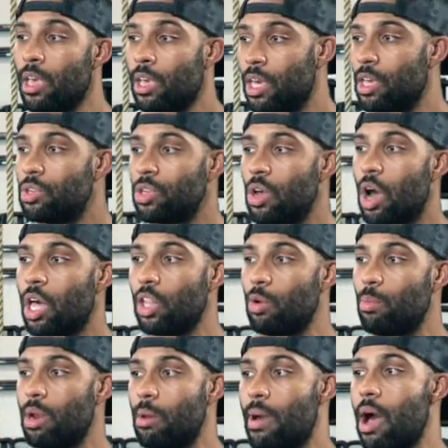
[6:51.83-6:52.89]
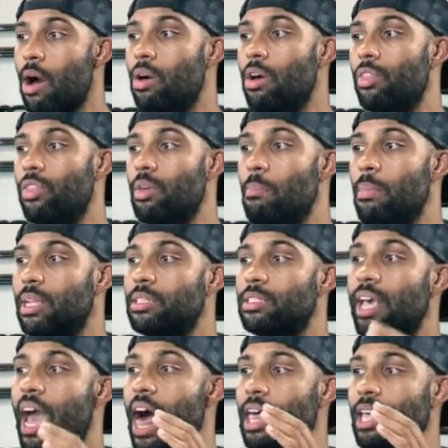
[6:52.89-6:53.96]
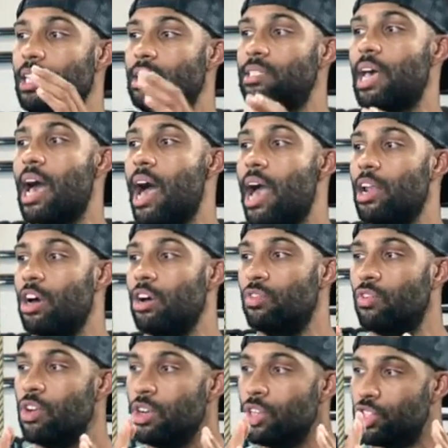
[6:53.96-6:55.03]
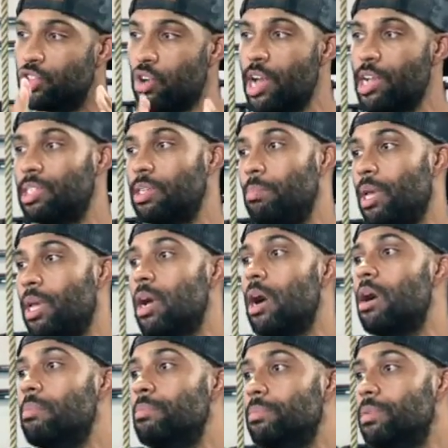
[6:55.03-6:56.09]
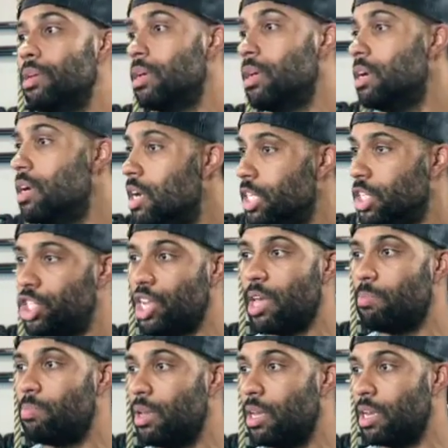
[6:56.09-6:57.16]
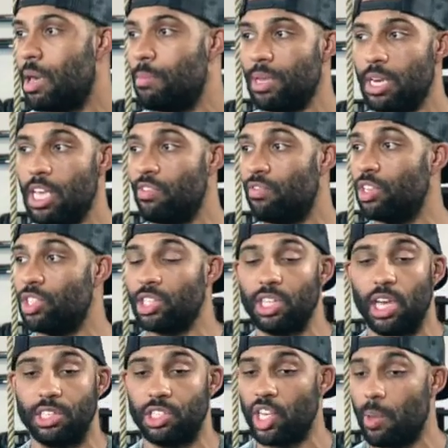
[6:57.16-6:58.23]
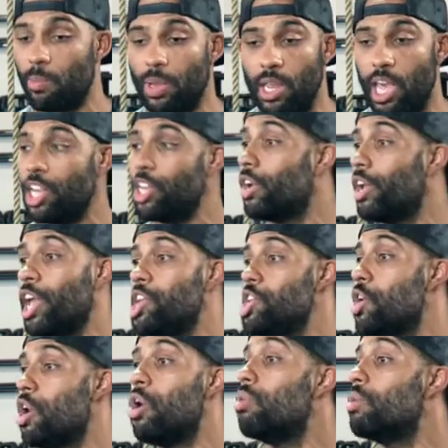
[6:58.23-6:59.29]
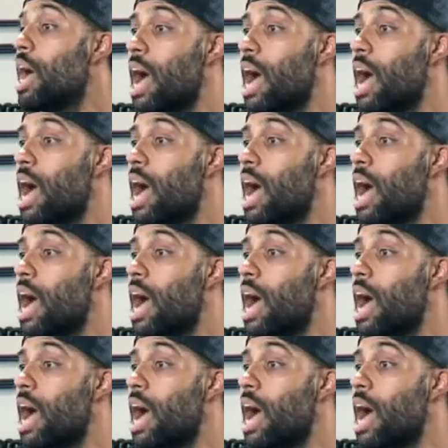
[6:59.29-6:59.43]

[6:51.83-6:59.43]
Can you talk a little bit about the mentality side of trying to become a champion? I mean, even just a champion in your own